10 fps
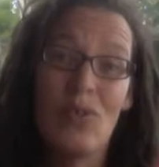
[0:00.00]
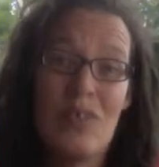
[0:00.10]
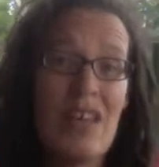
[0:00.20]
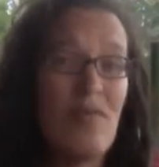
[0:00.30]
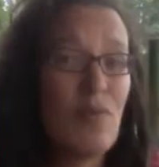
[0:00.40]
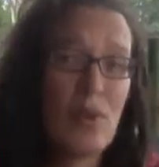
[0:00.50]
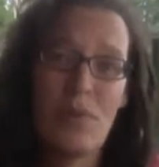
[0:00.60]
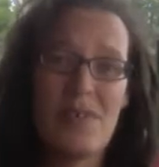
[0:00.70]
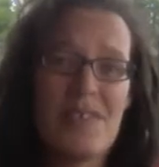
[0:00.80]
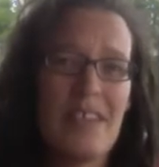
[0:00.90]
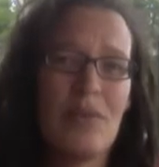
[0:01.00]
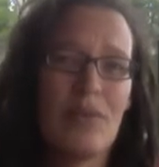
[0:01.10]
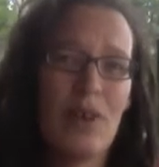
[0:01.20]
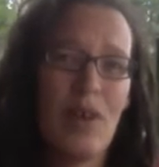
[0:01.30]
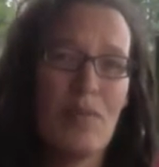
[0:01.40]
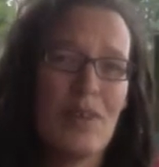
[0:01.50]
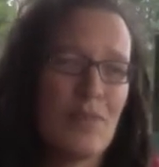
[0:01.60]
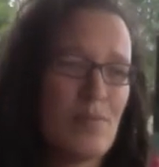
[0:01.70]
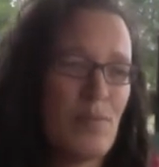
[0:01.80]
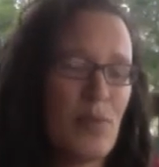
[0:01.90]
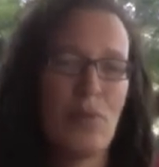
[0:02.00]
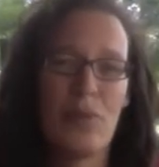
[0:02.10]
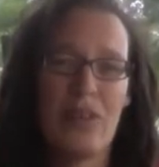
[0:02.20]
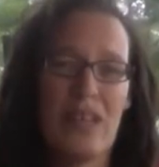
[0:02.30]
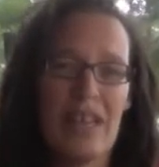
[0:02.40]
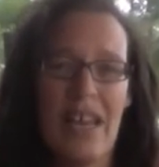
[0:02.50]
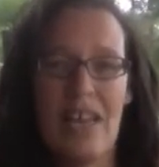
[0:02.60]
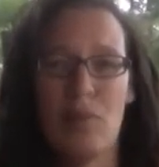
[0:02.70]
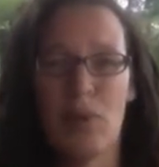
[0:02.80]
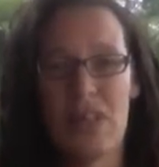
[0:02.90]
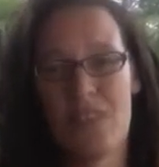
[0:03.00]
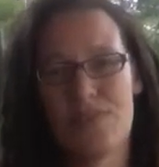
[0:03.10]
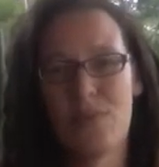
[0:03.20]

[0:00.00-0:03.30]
Everybody was equal. Nobody was more important than anybody else.